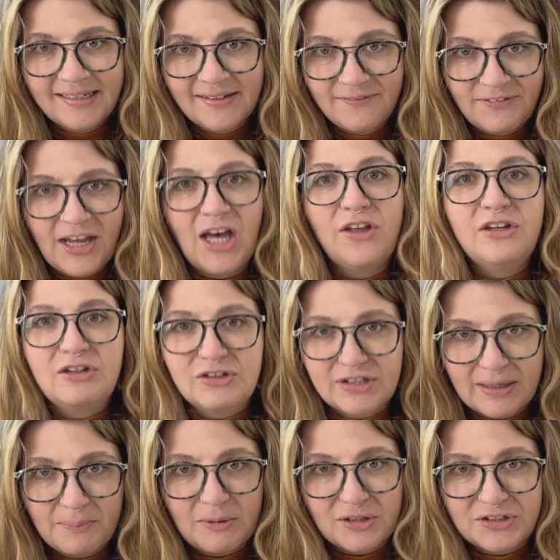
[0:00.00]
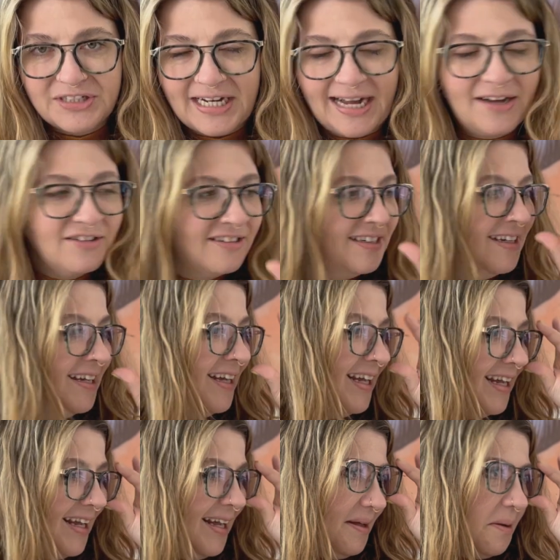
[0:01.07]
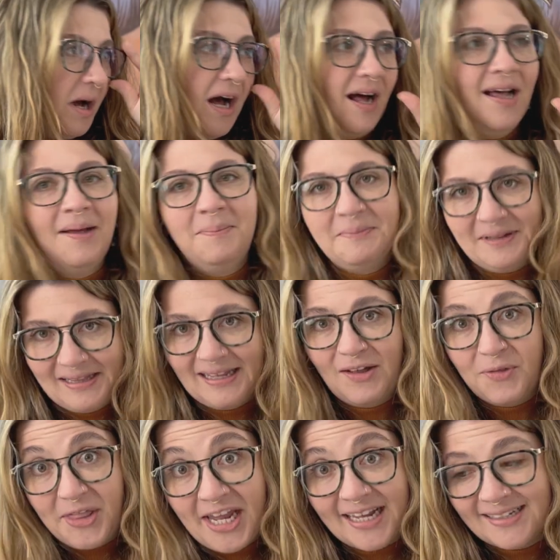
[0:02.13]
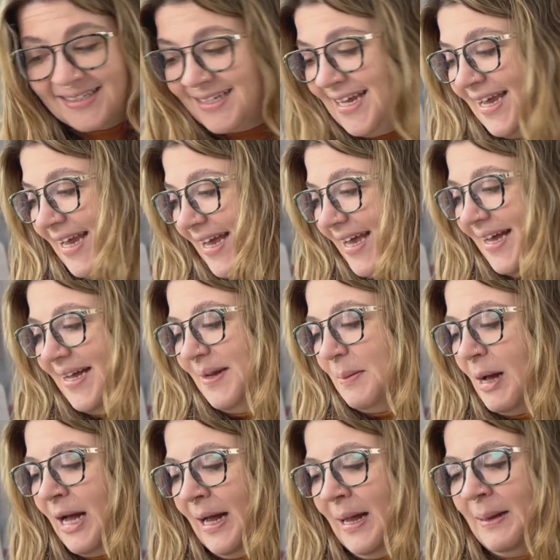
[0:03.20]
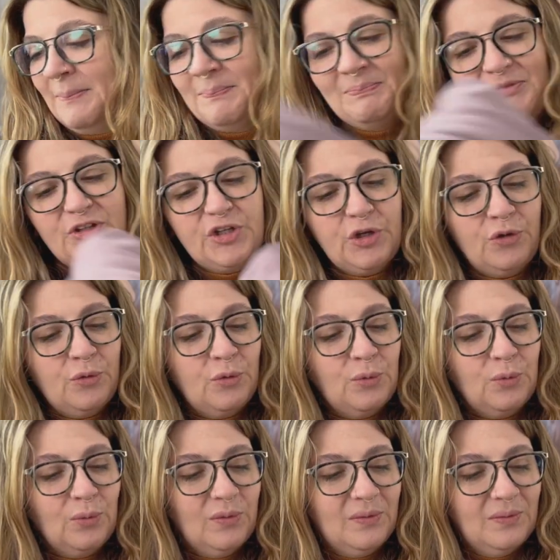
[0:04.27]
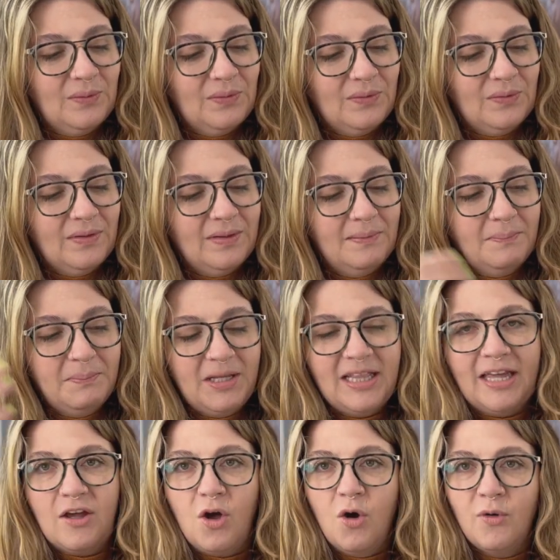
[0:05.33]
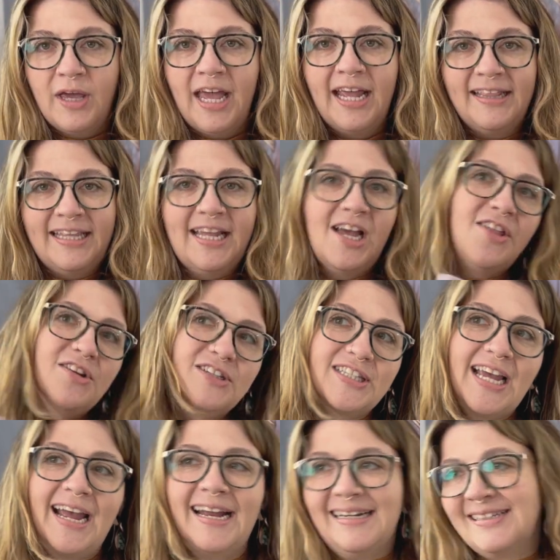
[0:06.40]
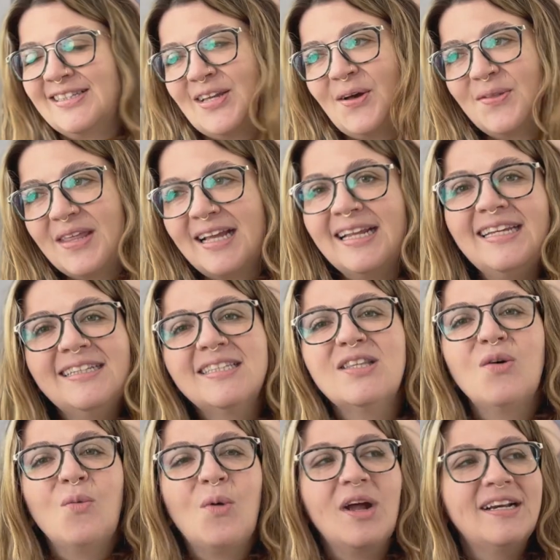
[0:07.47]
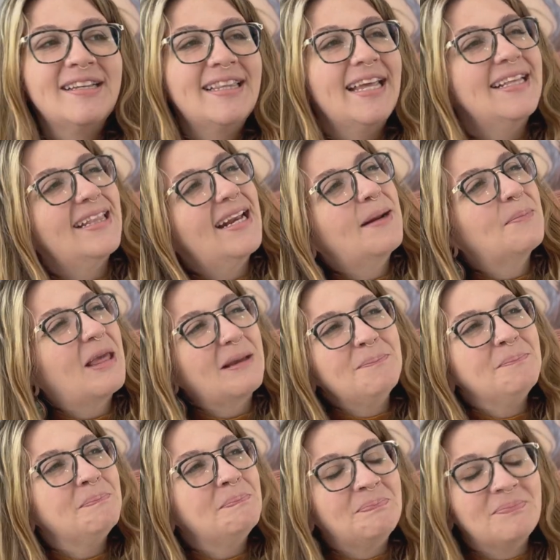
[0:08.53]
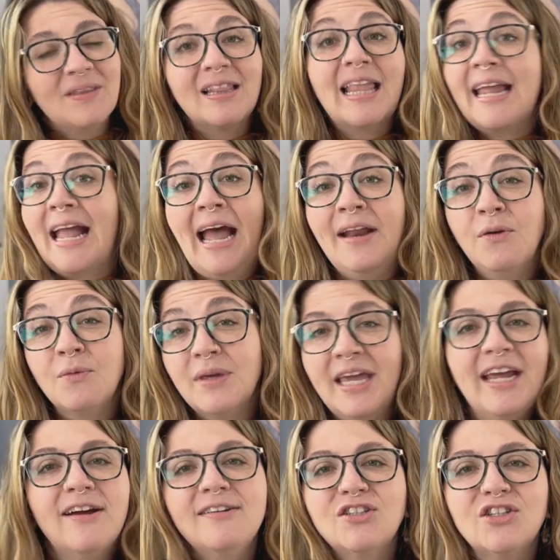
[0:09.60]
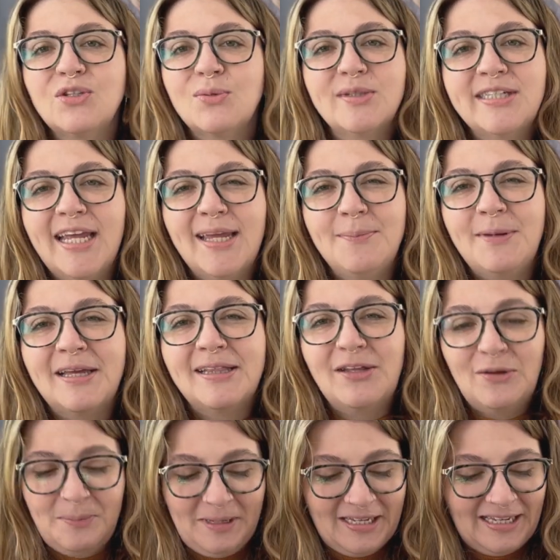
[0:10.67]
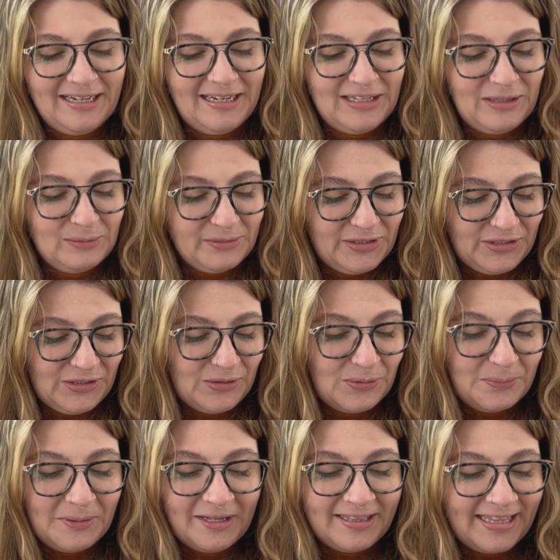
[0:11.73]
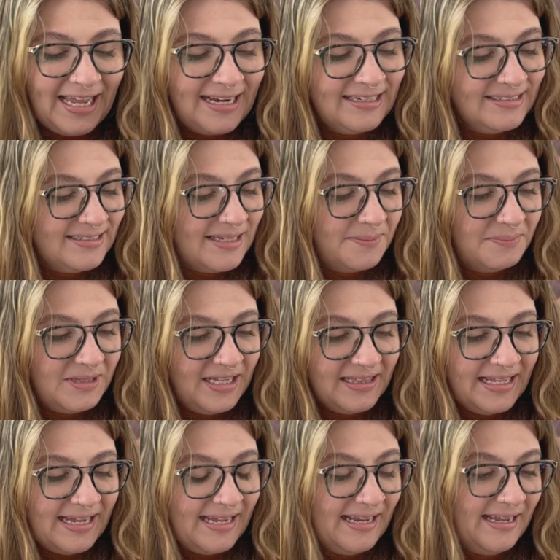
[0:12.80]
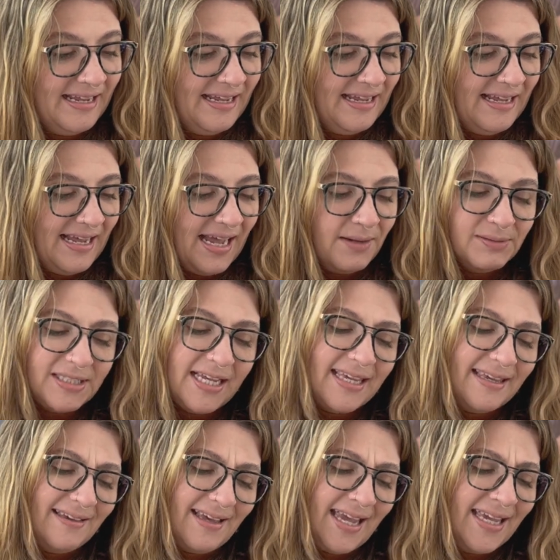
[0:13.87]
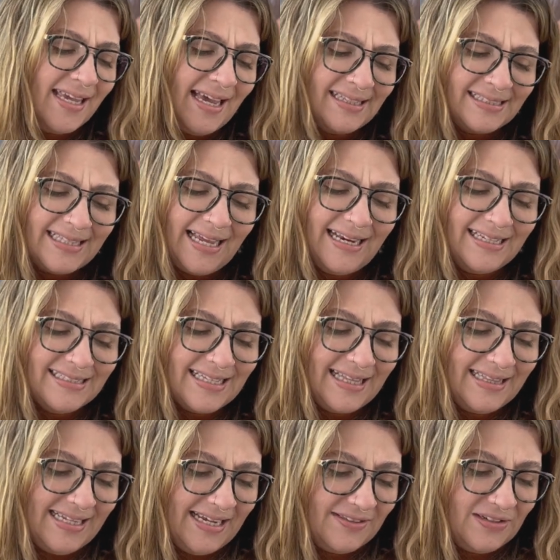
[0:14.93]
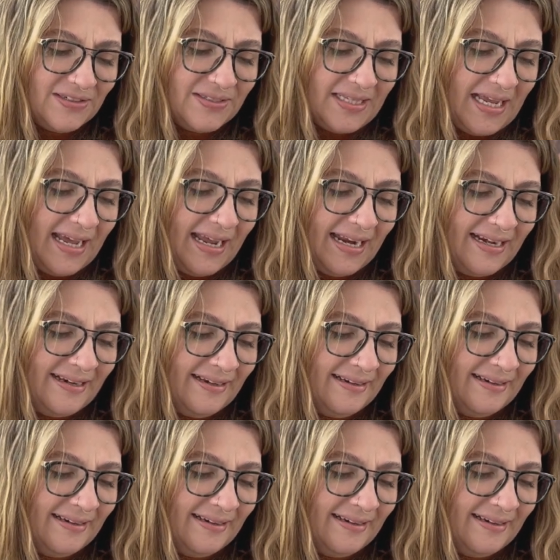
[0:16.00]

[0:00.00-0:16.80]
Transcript: Val, your zipper's down. Well, thanks. To be like, okay, the other side. So that is the one thing that I'm like, like, I don't care. It just will take me a little bit getting used to. But that is something that I was like, I guess that is on the other side.